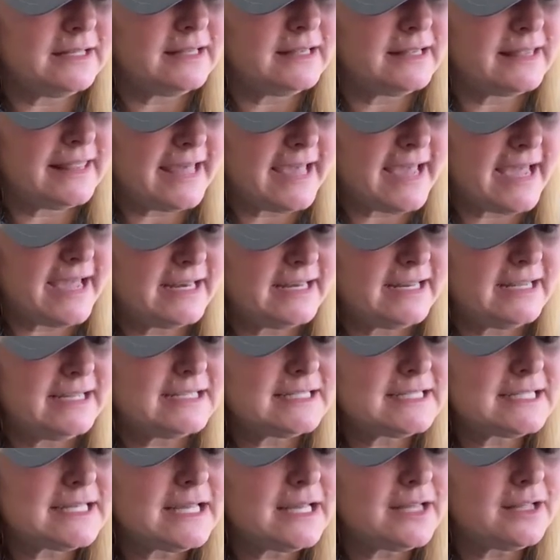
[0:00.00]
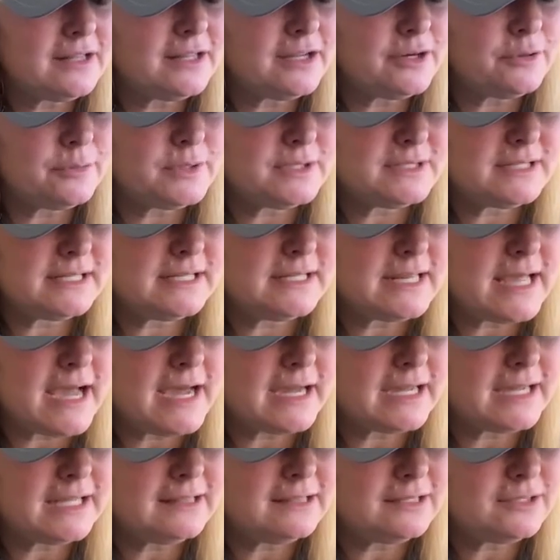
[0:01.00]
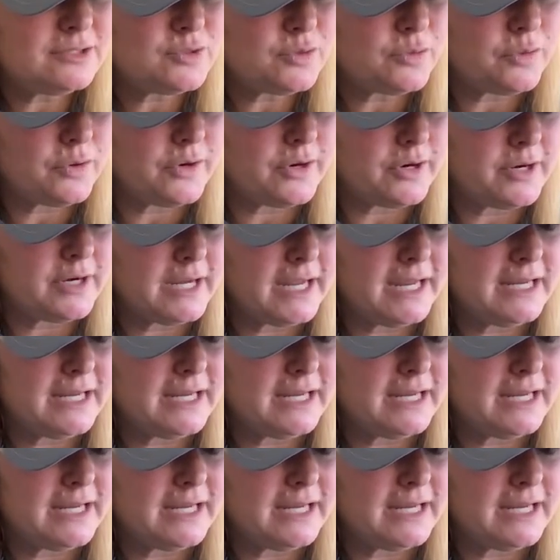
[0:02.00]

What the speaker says: that until there was a knock at the door